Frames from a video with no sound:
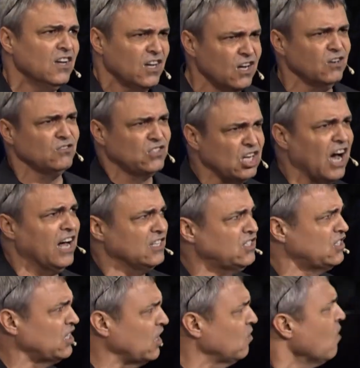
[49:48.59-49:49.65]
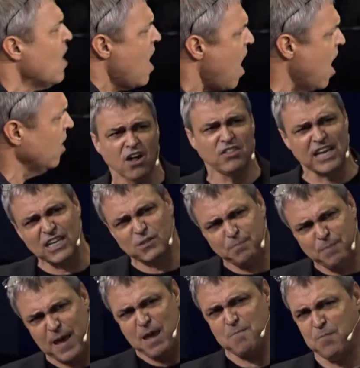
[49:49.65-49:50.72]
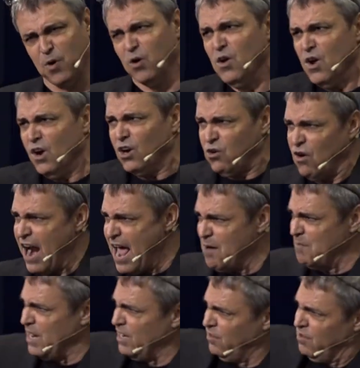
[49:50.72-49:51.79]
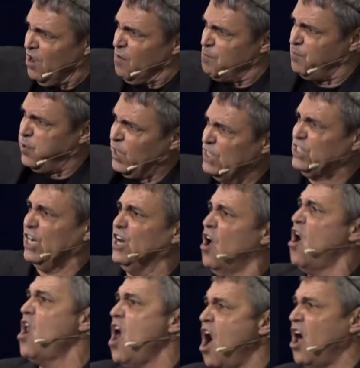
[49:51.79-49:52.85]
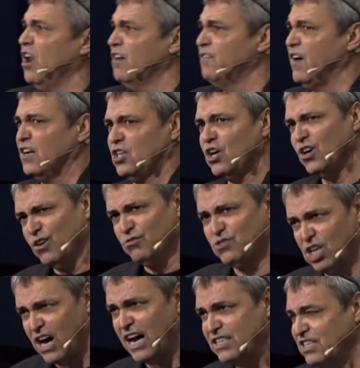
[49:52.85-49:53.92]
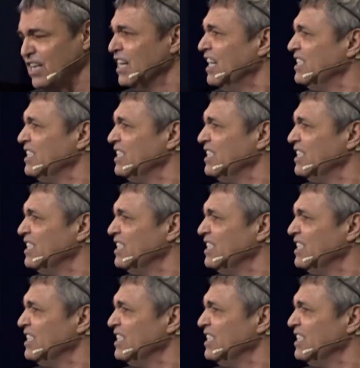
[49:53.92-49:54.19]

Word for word: Who touched you? All these people cramming, pushing on all of us. Who touched you?